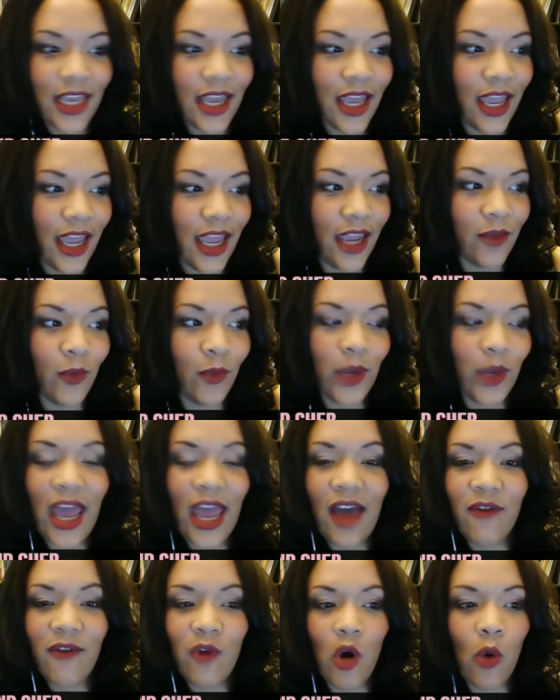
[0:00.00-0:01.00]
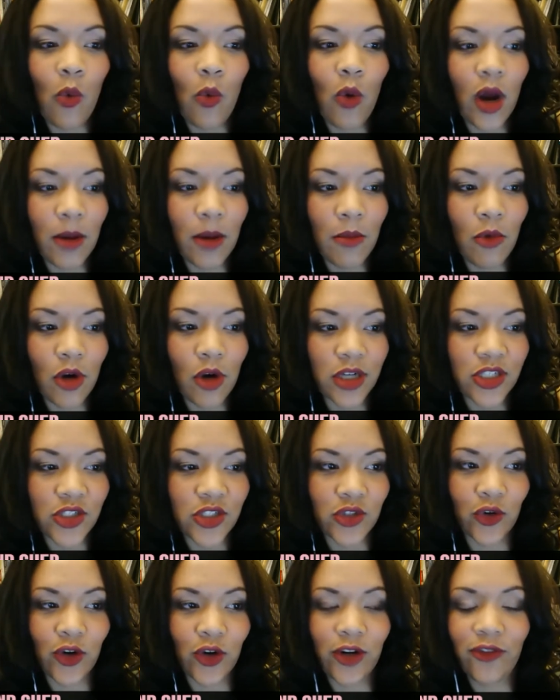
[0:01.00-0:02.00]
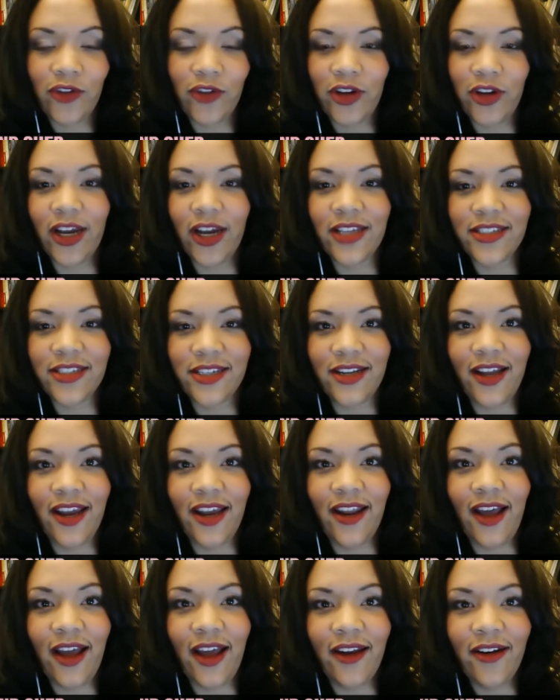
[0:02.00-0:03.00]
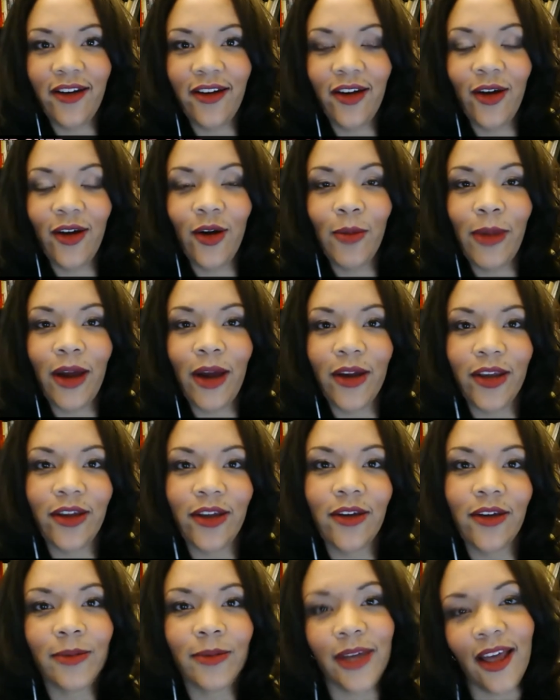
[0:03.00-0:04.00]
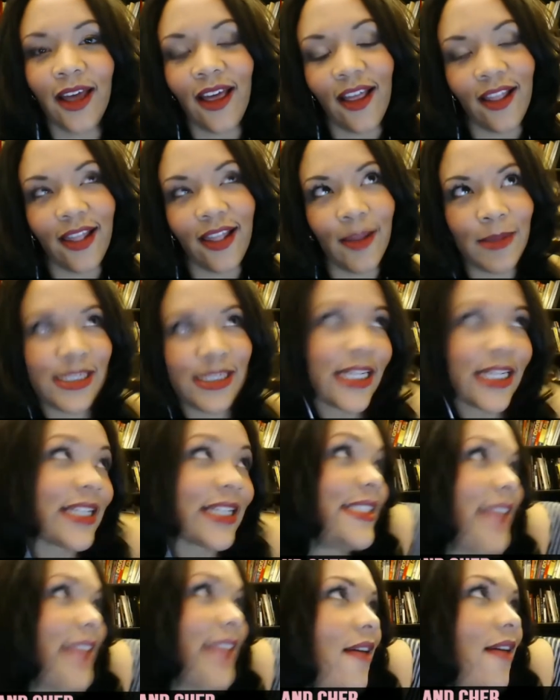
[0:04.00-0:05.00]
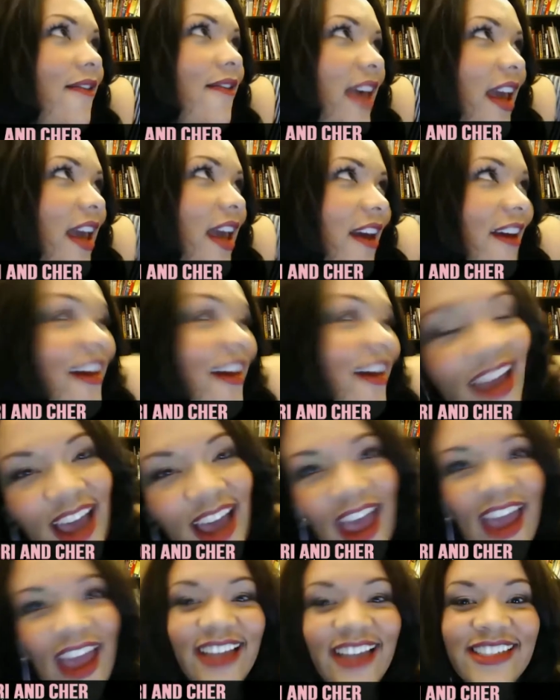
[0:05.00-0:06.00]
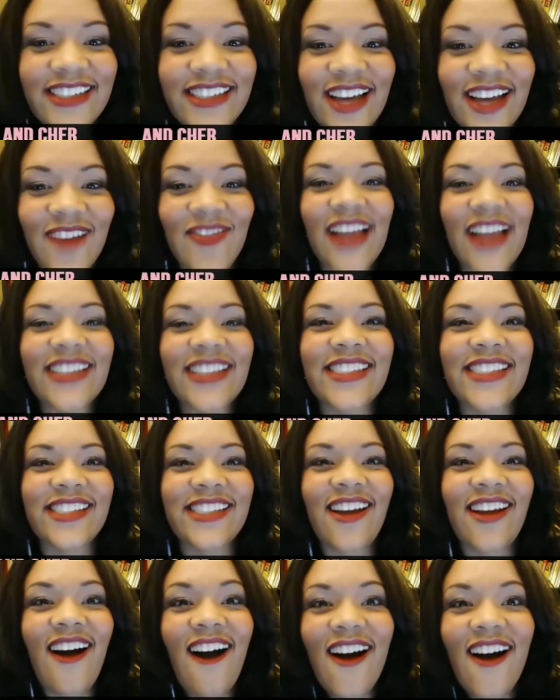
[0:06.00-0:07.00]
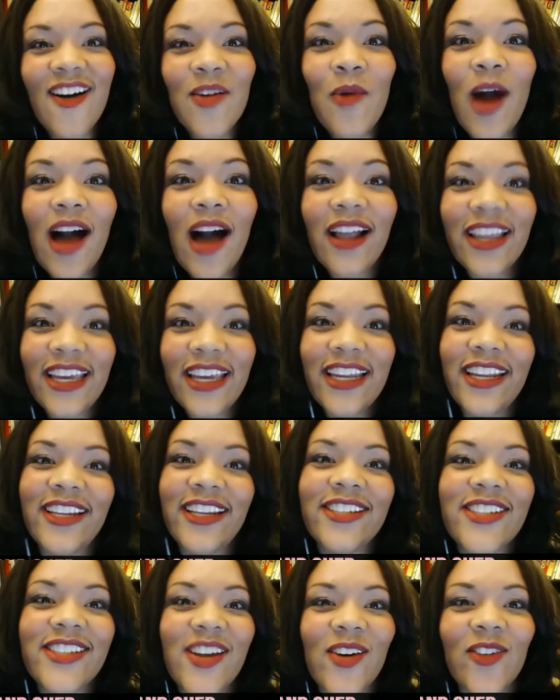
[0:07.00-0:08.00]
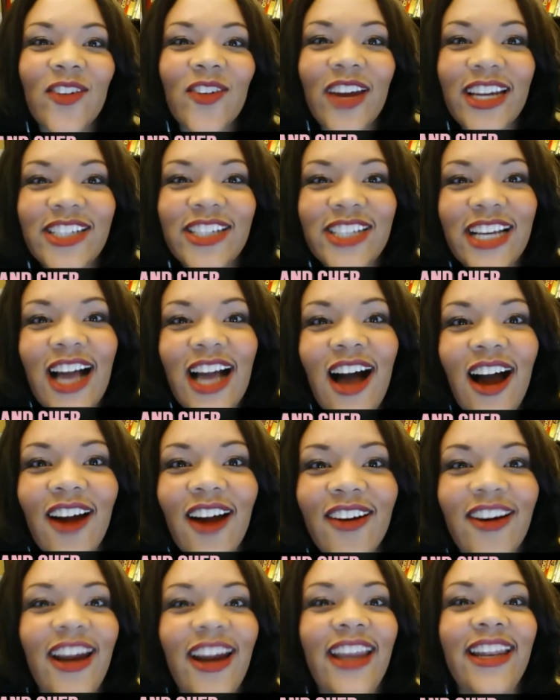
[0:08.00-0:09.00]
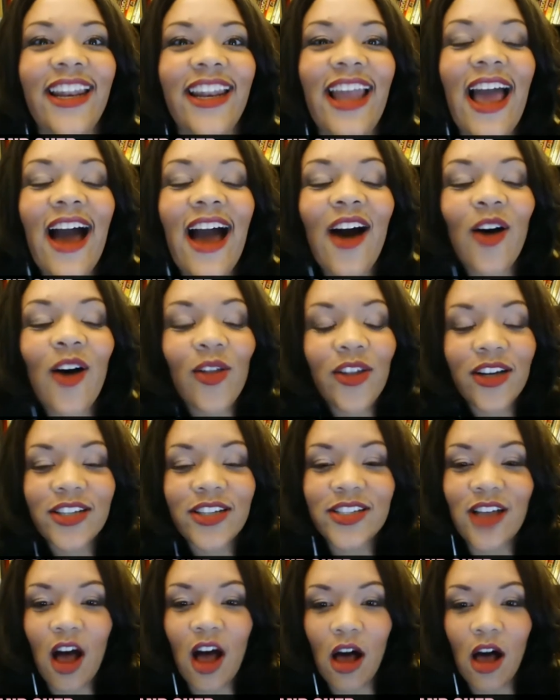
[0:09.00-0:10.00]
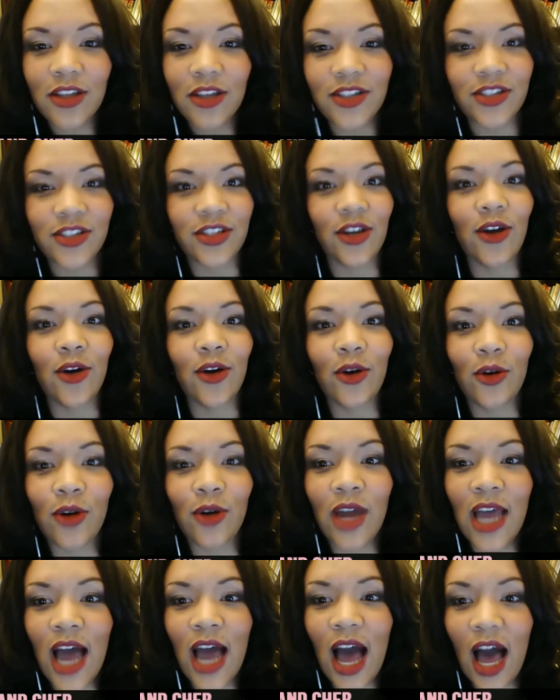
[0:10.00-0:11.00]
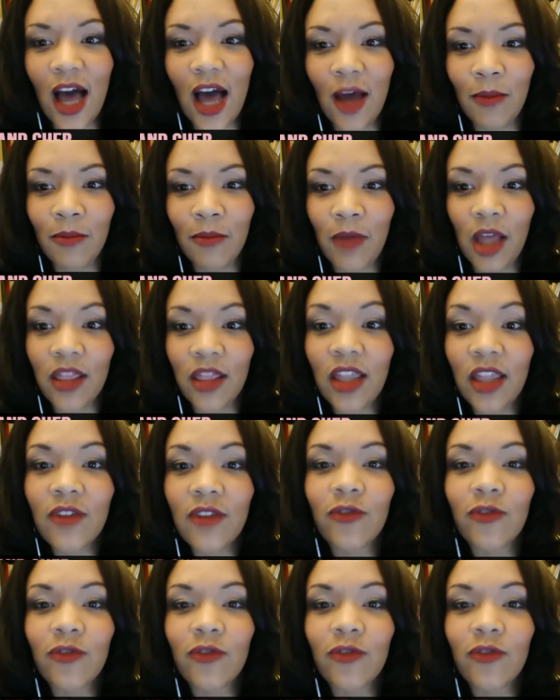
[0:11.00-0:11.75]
And we have one more story for you guys tonight. I don't know about you, but let me take a selfie. And that song, while it is raging hot right now, there's also a lot of